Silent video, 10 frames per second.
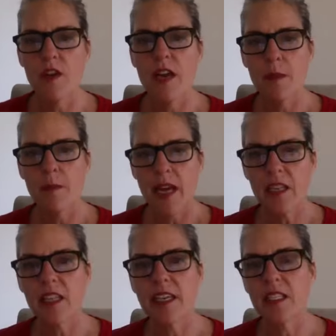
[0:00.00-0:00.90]
and my
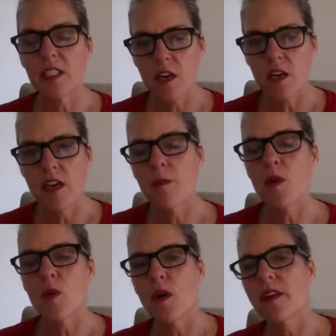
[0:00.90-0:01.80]
clients are number
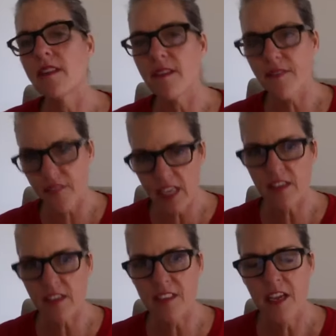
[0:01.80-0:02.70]
one in their
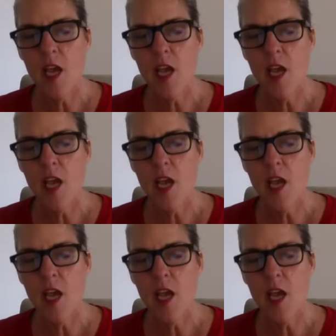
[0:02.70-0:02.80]
field